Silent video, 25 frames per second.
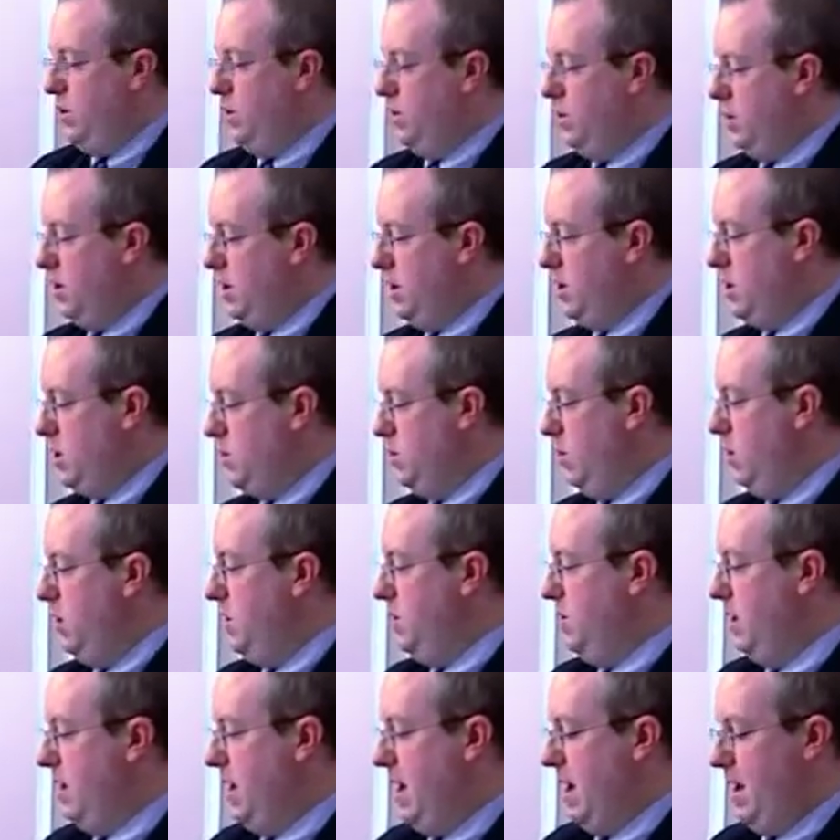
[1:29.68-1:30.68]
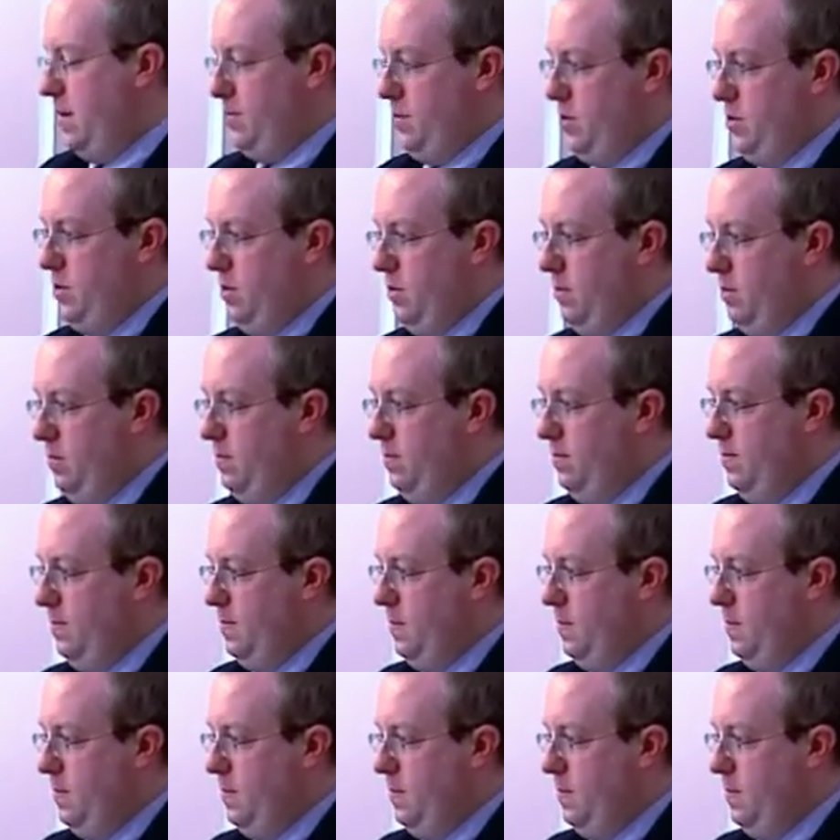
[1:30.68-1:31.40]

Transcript: You're going to swallow the capsule,